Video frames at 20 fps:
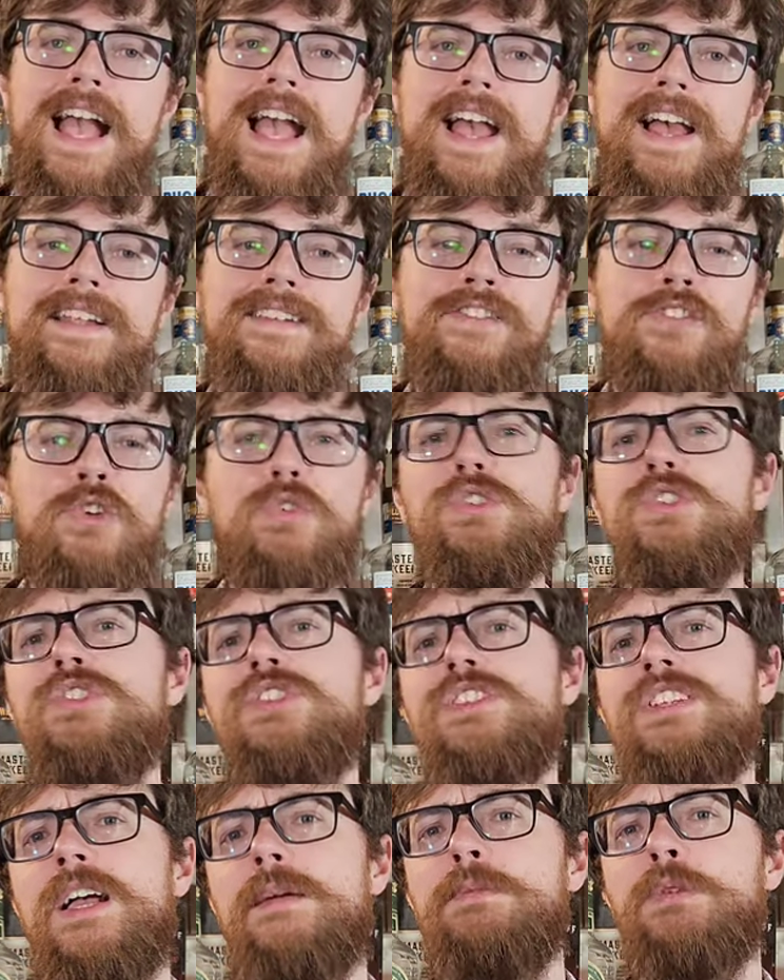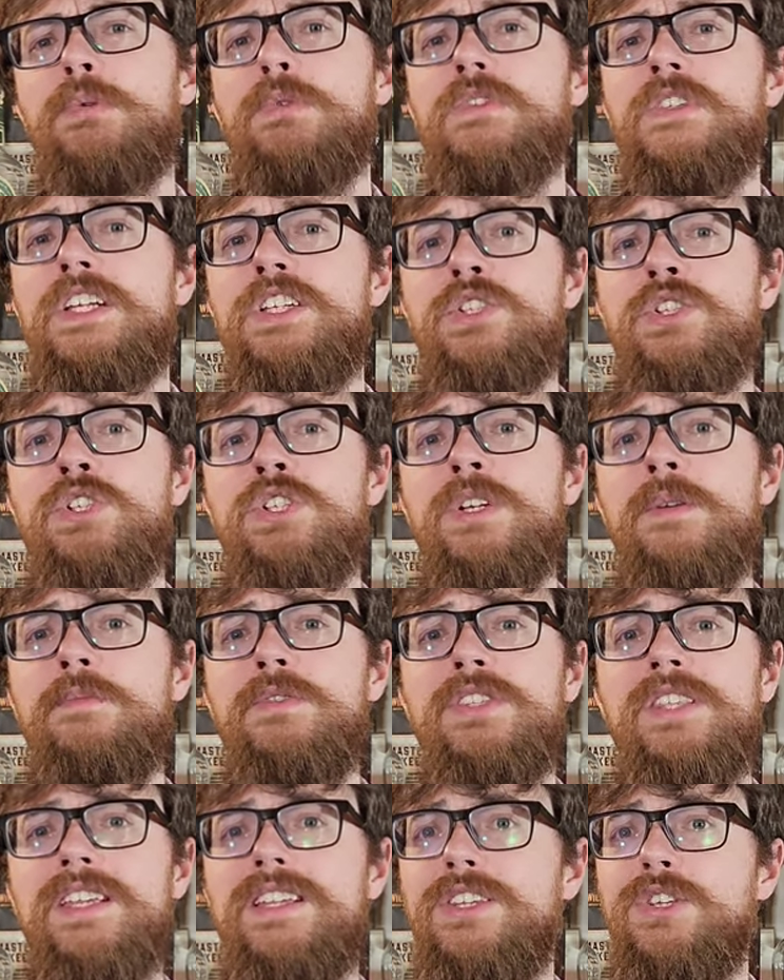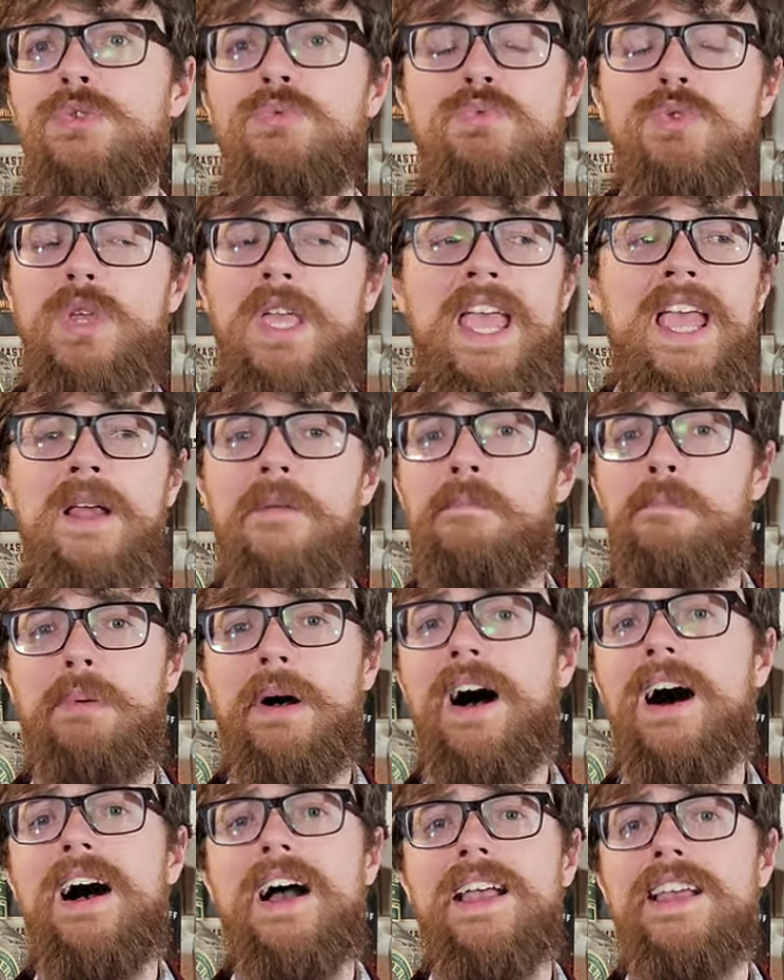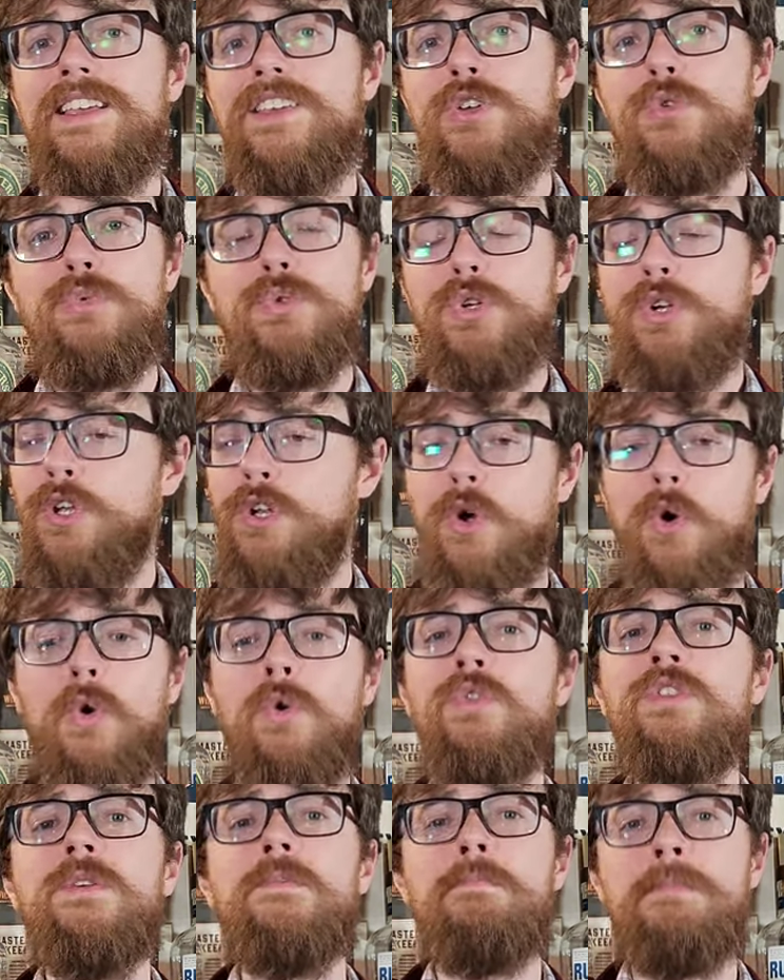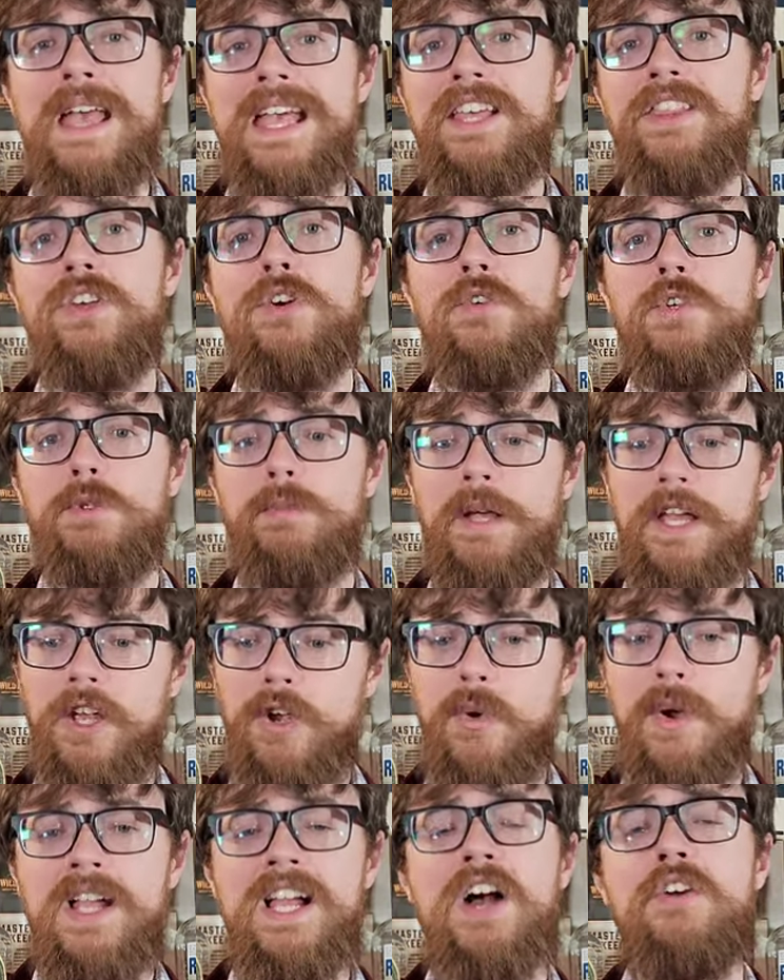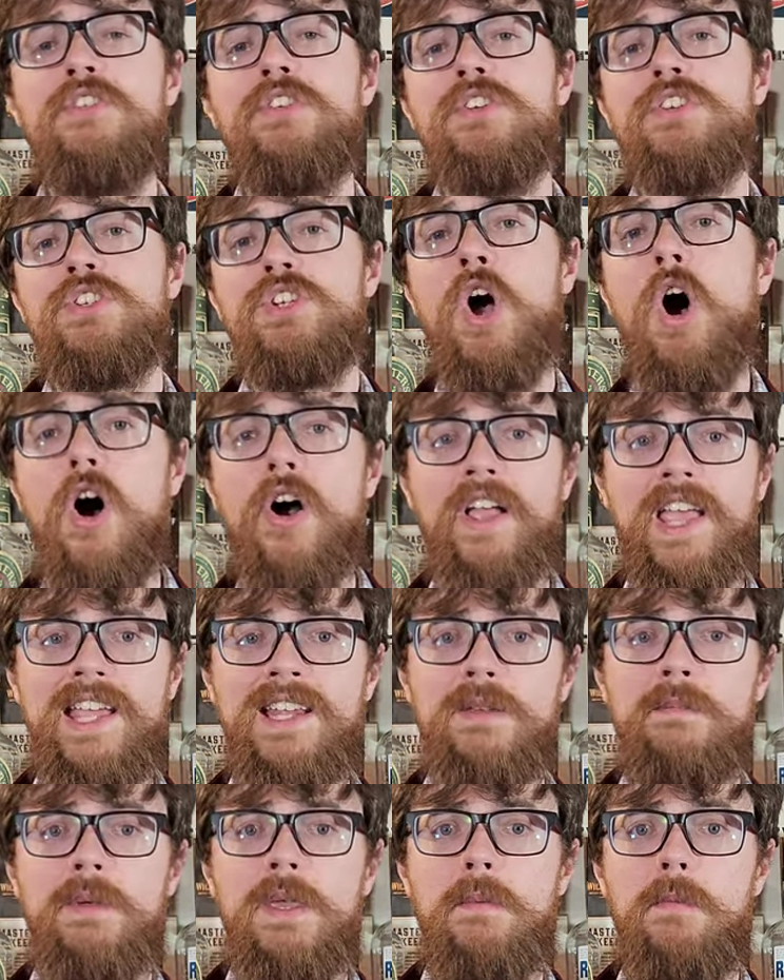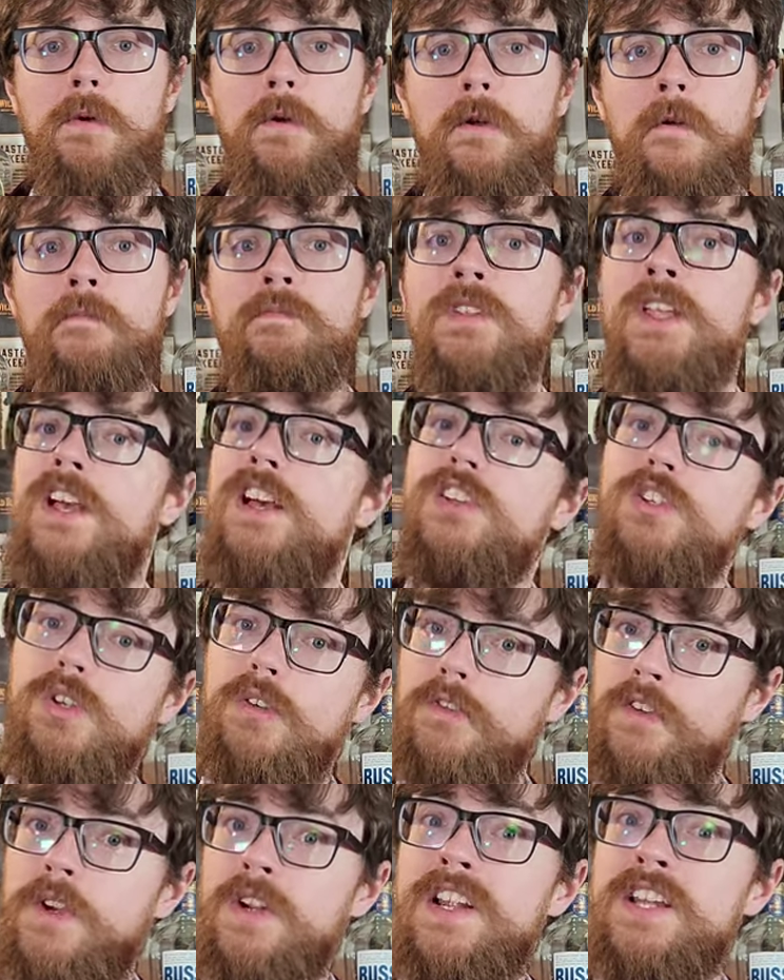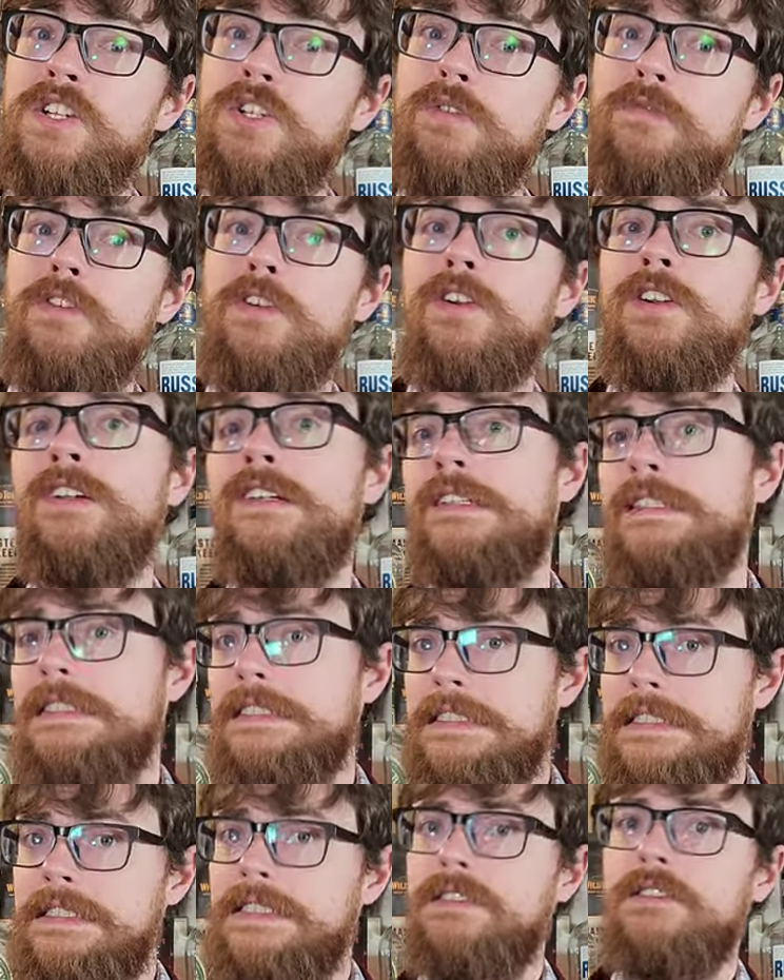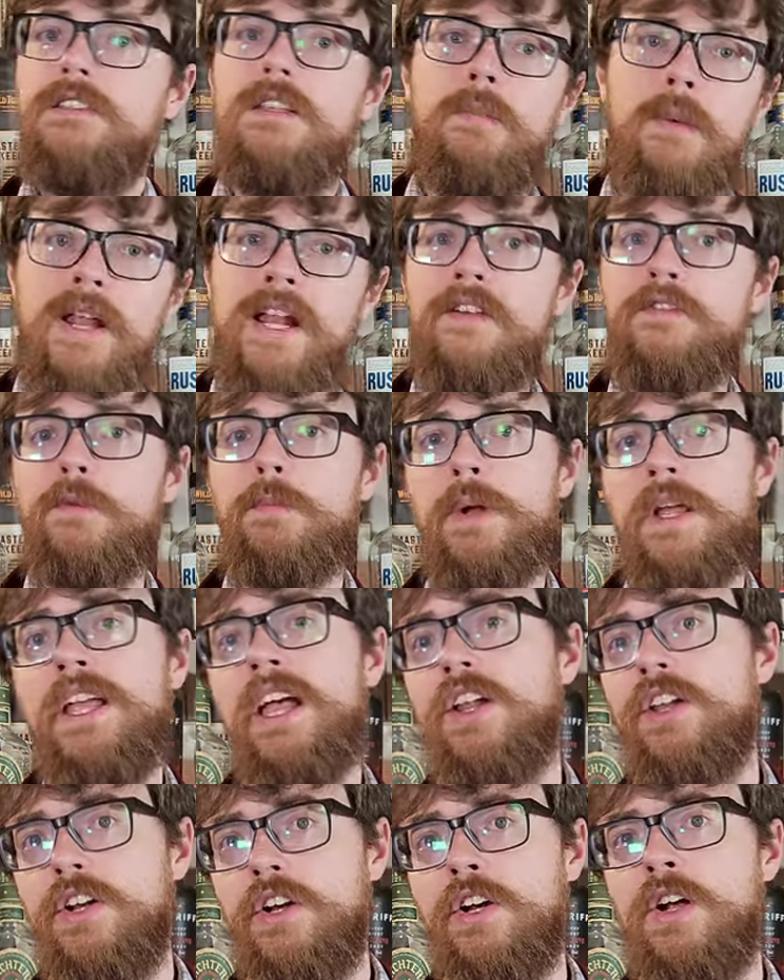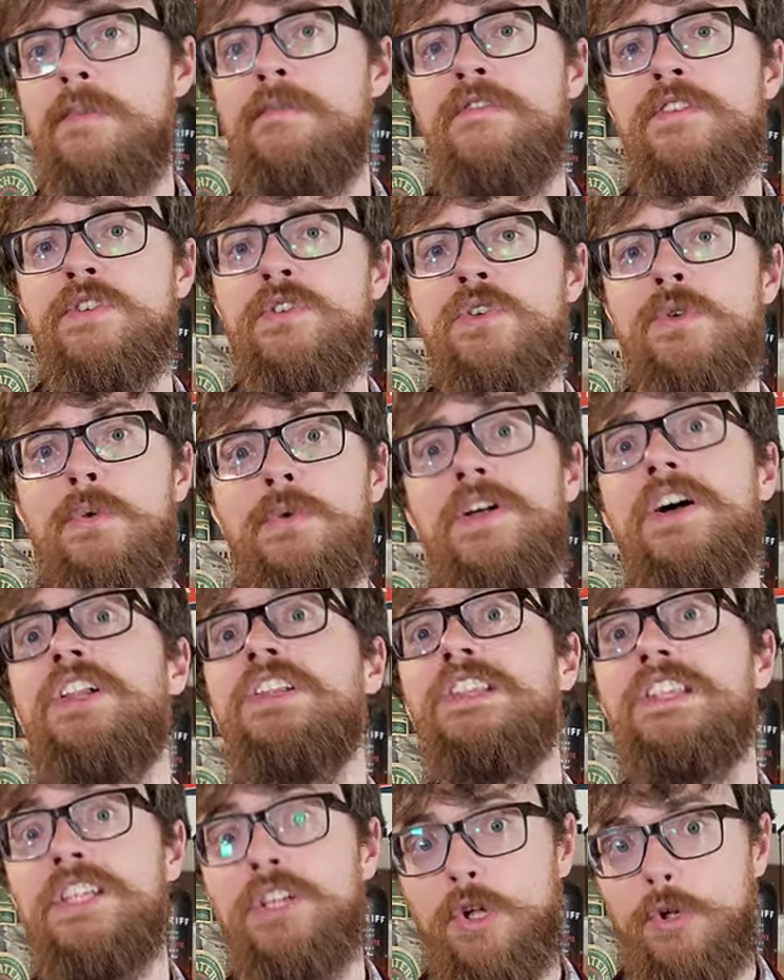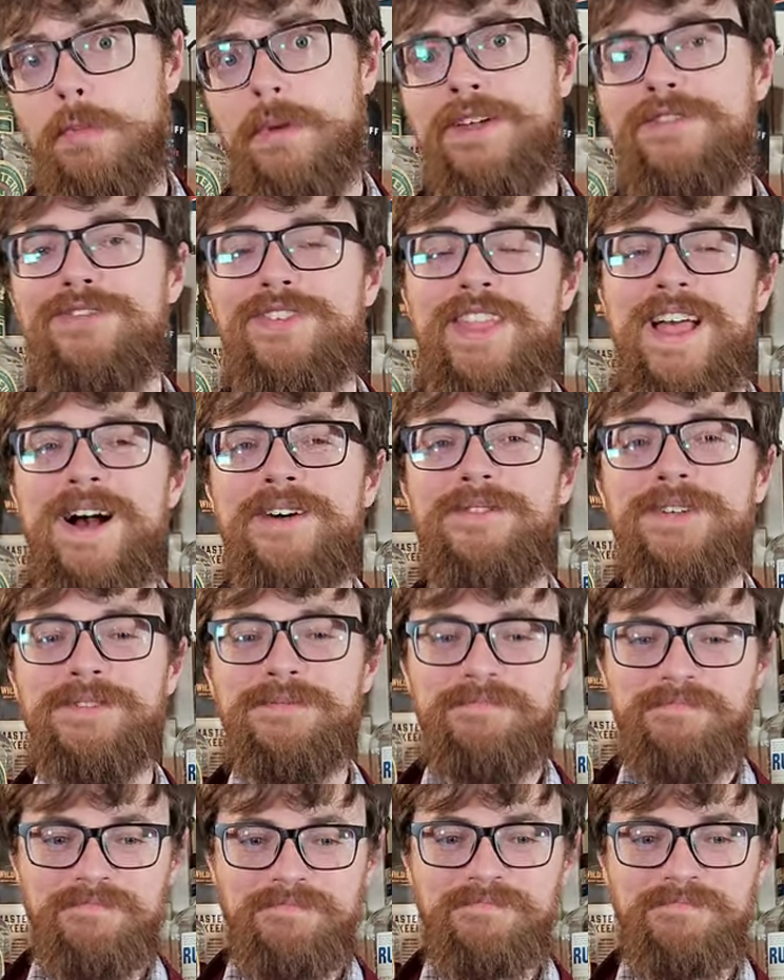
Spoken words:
And those are the types of relationships that you can't buy. You can only make those by going out there and talking to people. So if you're an introvert, you might have to break out of your comfort zone a little bit for that one.